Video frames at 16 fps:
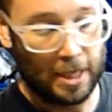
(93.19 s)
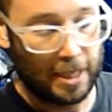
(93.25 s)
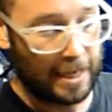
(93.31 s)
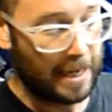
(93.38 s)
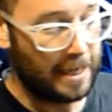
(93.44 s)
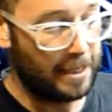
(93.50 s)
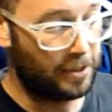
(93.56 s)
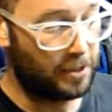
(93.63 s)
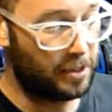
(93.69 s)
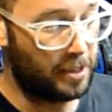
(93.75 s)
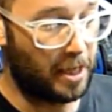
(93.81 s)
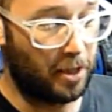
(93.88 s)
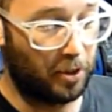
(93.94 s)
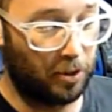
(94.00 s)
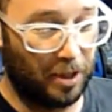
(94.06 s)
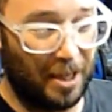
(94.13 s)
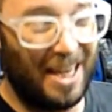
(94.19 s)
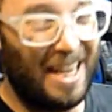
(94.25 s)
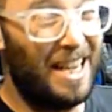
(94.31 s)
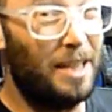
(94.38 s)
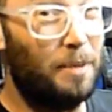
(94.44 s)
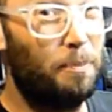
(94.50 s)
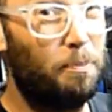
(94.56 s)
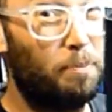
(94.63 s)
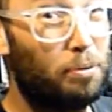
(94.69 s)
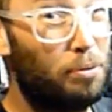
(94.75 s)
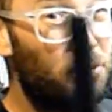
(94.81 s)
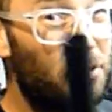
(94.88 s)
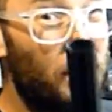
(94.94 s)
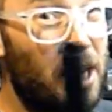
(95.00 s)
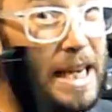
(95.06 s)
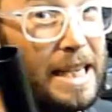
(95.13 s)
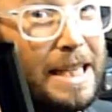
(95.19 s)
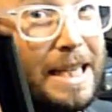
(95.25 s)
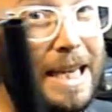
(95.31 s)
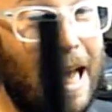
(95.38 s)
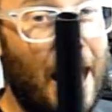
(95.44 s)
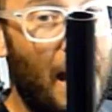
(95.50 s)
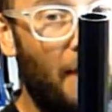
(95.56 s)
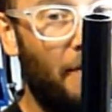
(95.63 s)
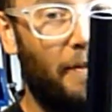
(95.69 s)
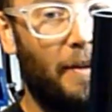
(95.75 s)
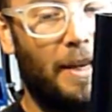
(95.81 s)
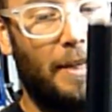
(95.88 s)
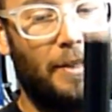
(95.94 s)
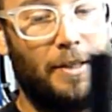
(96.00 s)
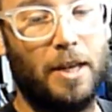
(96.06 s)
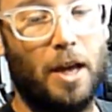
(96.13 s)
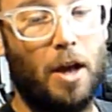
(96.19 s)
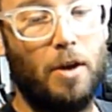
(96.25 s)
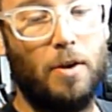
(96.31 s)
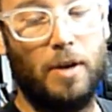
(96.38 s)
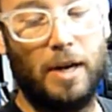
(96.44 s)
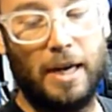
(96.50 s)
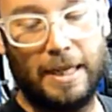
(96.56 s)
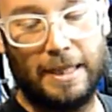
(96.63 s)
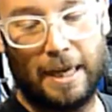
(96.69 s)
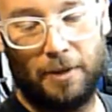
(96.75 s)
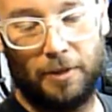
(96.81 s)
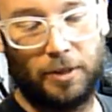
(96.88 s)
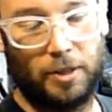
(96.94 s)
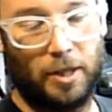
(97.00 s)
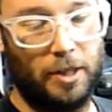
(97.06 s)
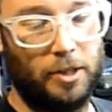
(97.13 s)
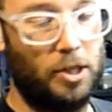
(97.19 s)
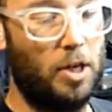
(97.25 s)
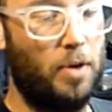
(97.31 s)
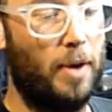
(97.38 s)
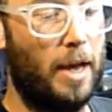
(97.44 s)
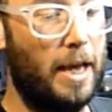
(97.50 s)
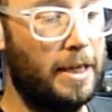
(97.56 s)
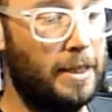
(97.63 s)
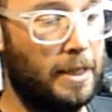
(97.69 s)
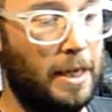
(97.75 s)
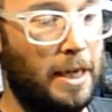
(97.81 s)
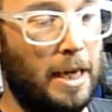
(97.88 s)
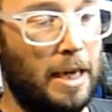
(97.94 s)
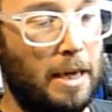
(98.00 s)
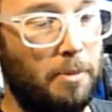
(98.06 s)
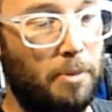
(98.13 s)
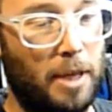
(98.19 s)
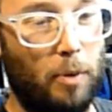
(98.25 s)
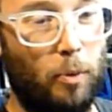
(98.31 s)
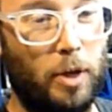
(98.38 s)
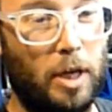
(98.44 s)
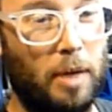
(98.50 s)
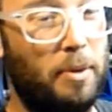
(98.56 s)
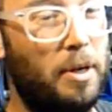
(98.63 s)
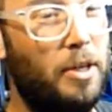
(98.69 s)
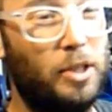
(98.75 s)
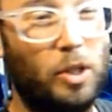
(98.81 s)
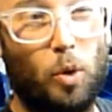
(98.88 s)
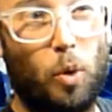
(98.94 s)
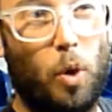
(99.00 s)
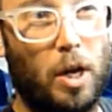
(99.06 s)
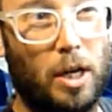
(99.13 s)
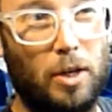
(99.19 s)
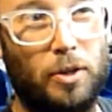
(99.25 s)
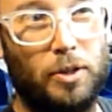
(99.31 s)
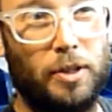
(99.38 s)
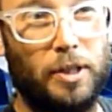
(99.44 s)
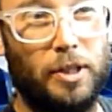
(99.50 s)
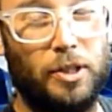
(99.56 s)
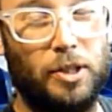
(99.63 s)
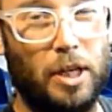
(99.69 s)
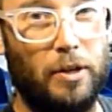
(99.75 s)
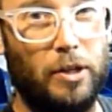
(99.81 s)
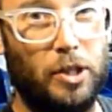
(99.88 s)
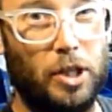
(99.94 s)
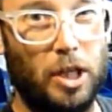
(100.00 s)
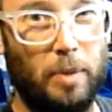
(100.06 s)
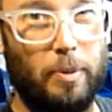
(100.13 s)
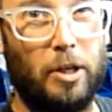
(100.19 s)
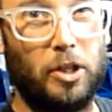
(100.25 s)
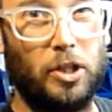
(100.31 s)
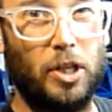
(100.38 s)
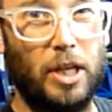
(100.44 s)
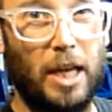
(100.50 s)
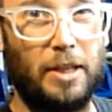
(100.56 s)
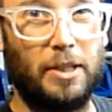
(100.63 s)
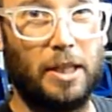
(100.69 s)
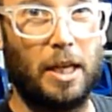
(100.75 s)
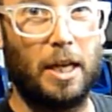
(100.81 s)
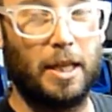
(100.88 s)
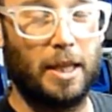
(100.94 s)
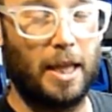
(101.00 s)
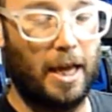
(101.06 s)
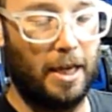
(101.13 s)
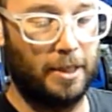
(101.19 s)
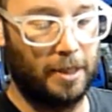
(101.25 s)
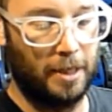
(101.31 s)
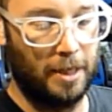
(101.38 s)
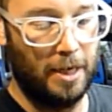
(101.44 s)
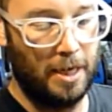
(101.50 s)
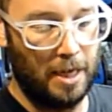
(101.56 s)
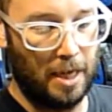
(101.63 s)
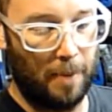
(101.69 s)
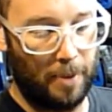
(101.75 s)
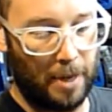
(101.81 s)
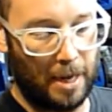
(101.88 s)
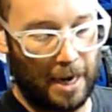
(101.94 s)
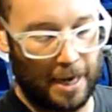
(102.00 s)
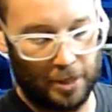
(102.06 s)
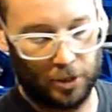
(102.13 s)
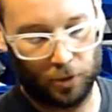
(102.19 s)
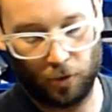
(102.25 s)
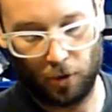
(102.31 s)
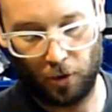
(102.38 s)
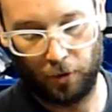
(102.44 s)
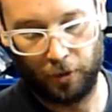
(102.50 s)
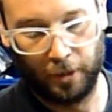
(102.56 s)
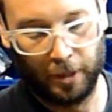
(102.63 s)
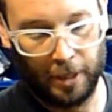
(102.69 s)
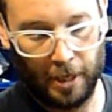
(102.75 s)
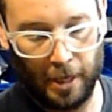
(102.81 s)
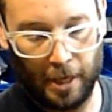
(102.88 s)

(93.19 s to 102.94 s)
Again, it's steel. It's pretty heavy is the only downside to it, but then we're going to be losing quite a lot of this steer tube, and I'll show you how to cut that a bit later on.